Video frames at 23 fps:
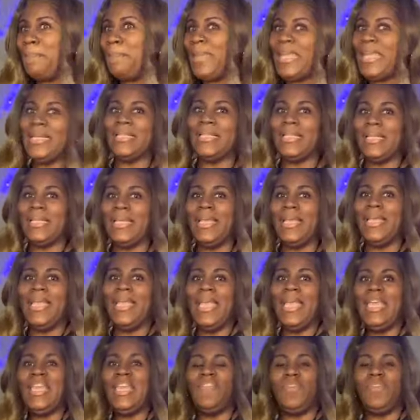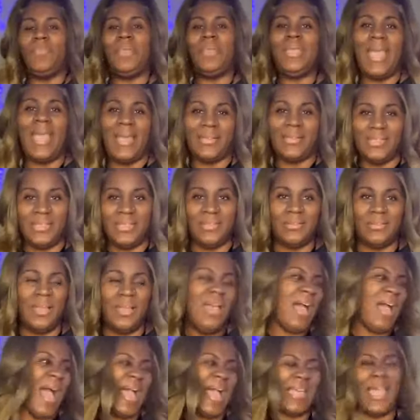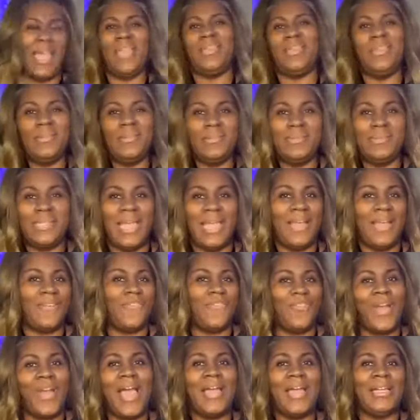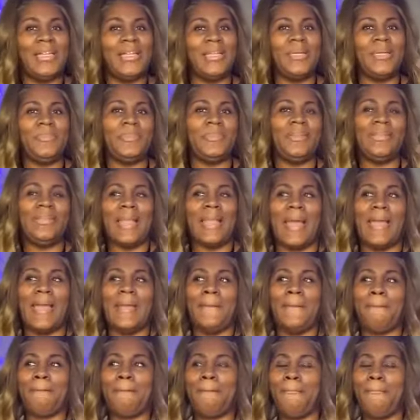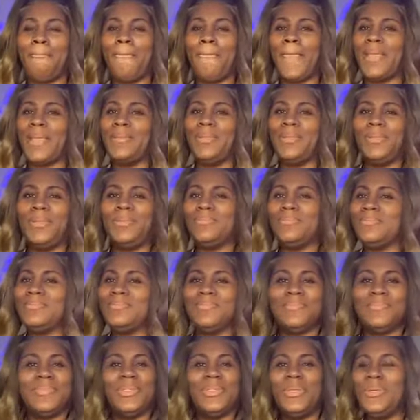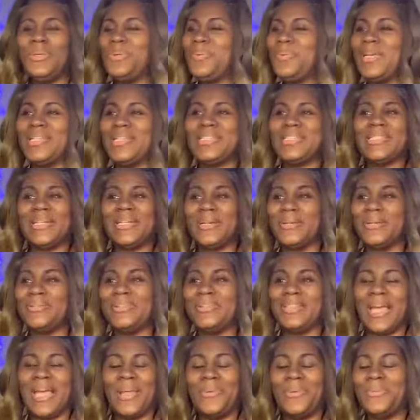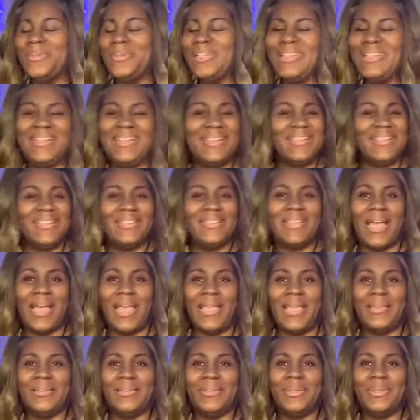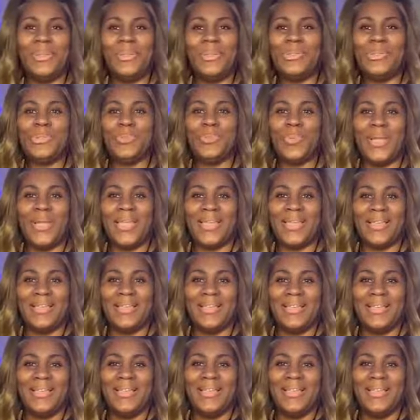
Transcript: immediately he giving me attitude. I can't use that, frowning up. And I'm like, you what, sir? Like, what? Like, use what?